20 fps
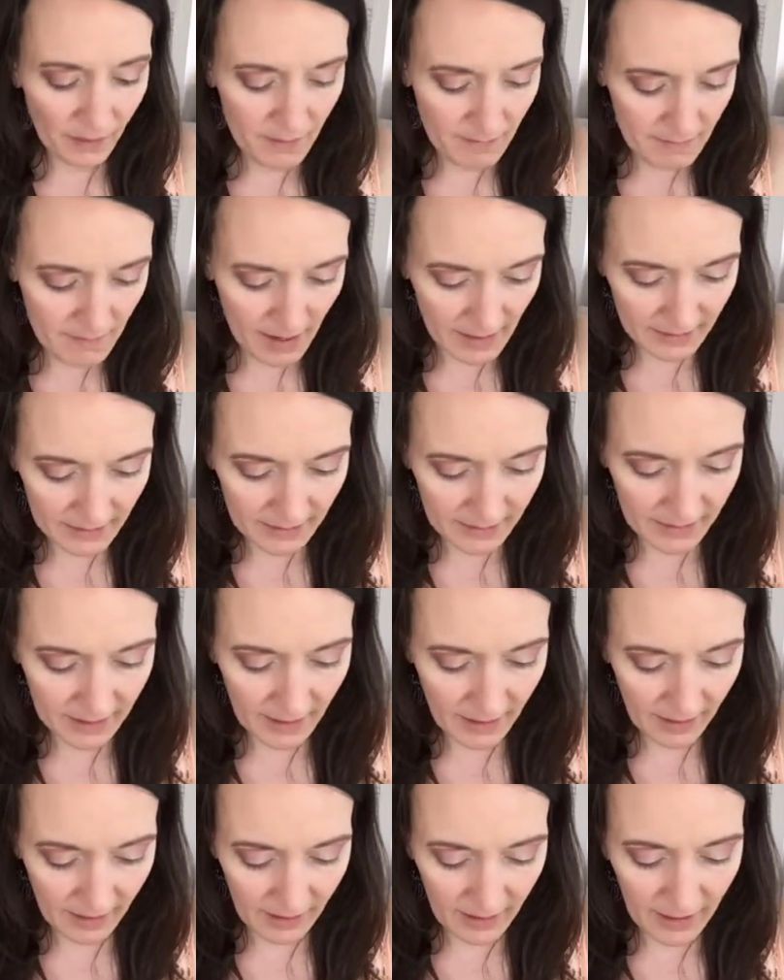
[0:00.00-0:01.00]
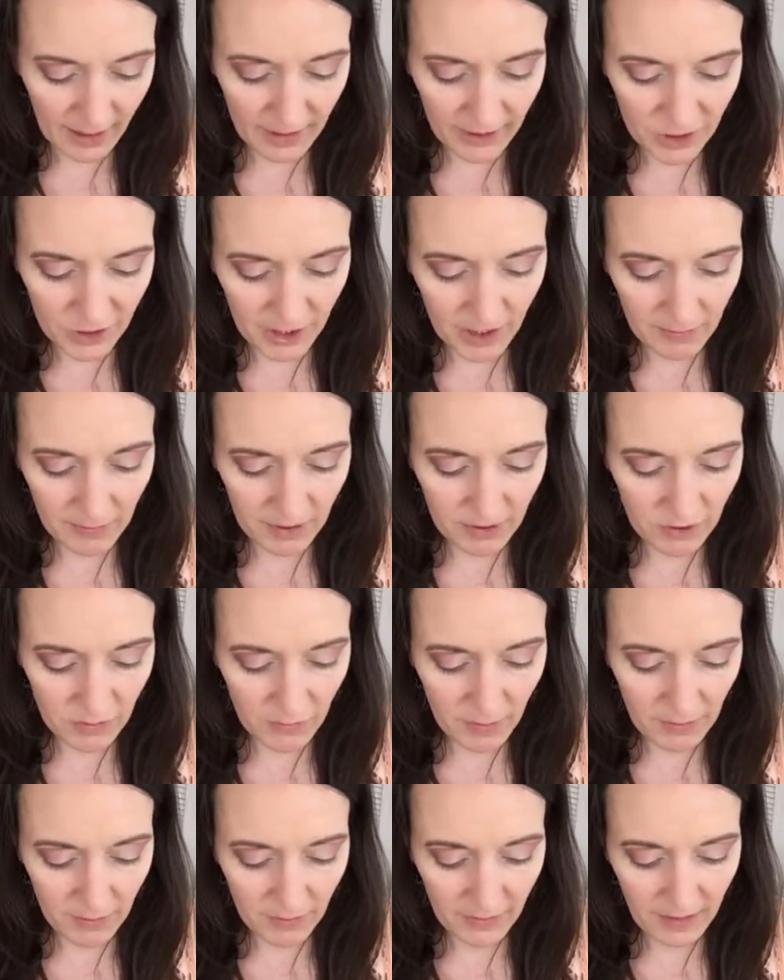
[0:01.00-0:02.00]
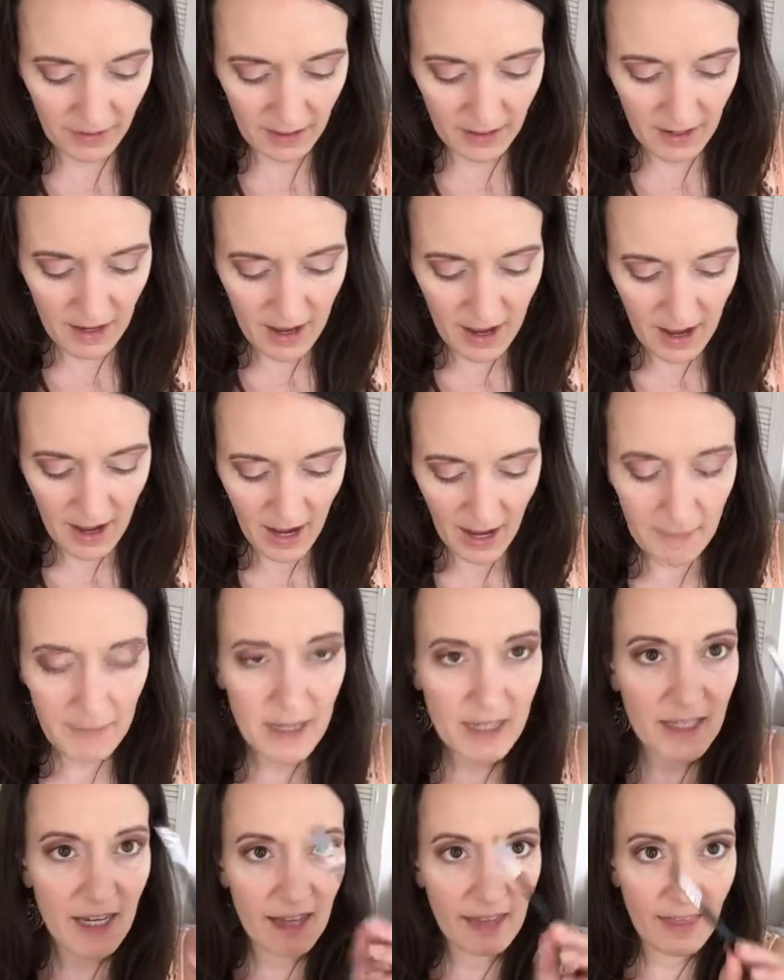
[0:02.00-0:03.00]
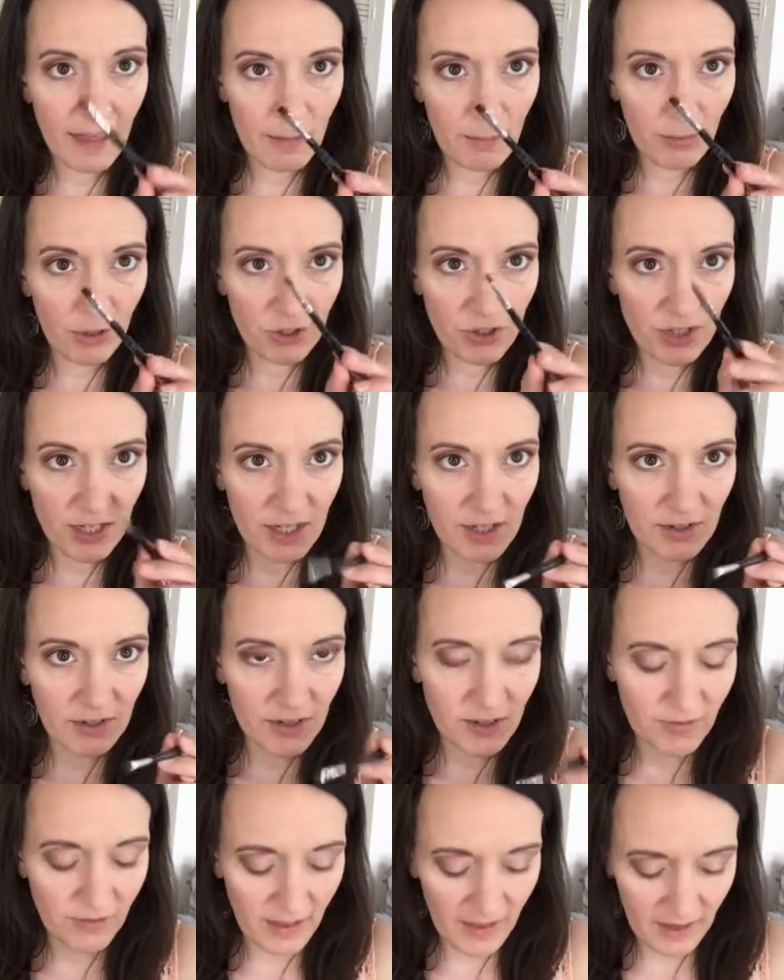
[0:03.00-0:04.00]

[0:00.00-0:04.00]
mascara. Actually, I'm going to do one more thing. I'm going to take that brush that I used for